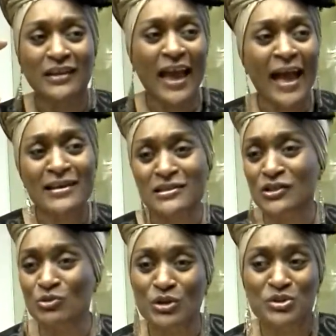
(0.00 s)
has
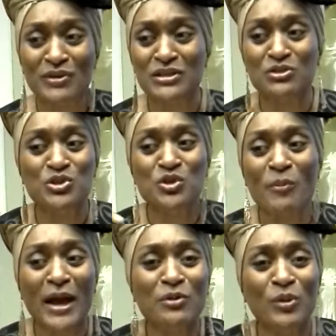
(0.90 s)
a New Year's resolution,
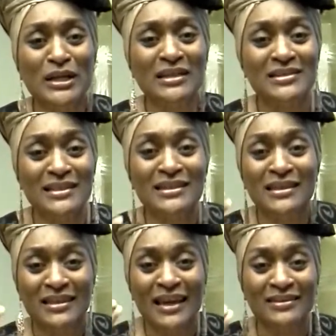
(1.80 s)
no matter what it is, at
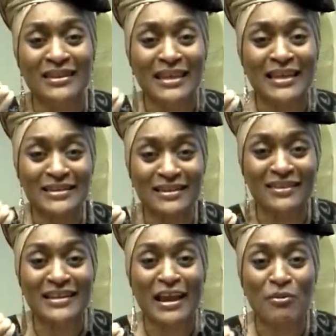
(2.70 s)
the, at the end of
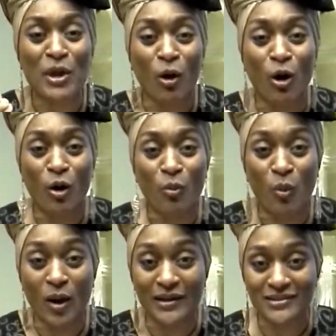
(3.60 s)
the day, we
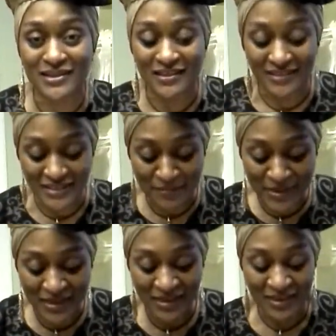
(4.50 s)
all want to
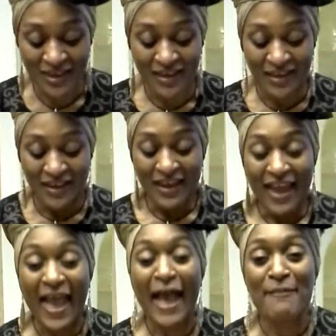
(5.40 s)
be
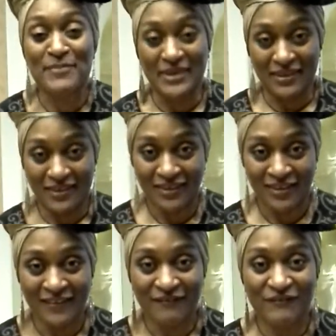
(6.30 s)
happy,
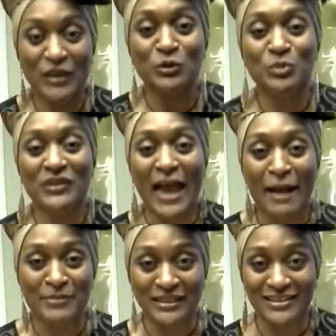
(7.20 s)
filled with
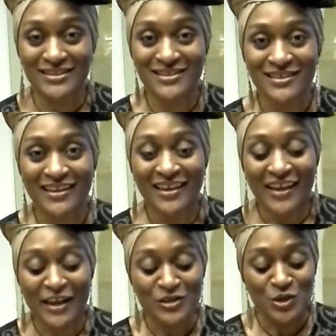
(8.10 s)
happiness.
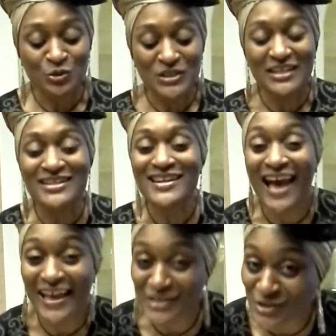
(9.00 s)
And so to
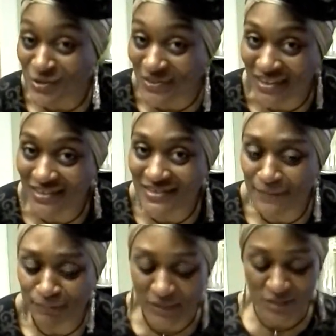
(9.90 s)
not do
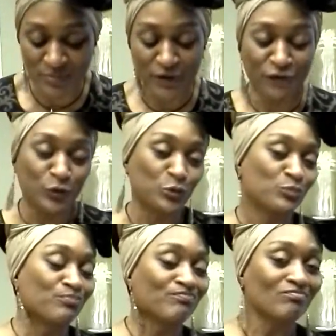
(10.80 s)
this is to be a fool.